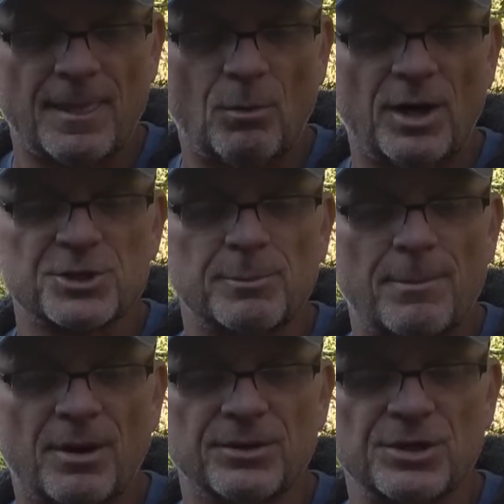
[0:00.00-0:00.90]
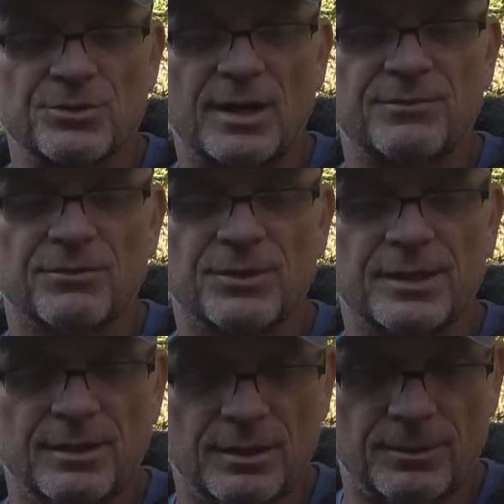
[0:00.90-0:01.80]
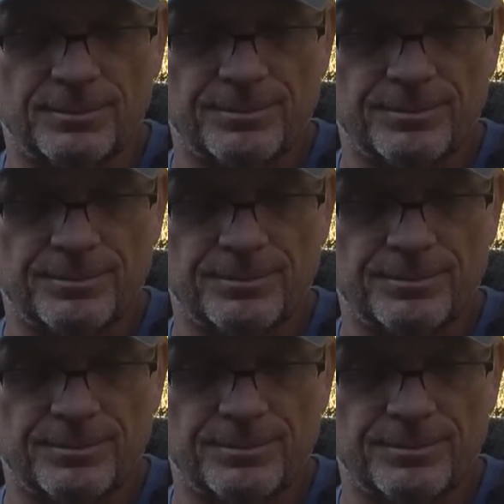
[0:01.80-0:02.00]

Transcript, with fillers: I watched my partner drive over the hill.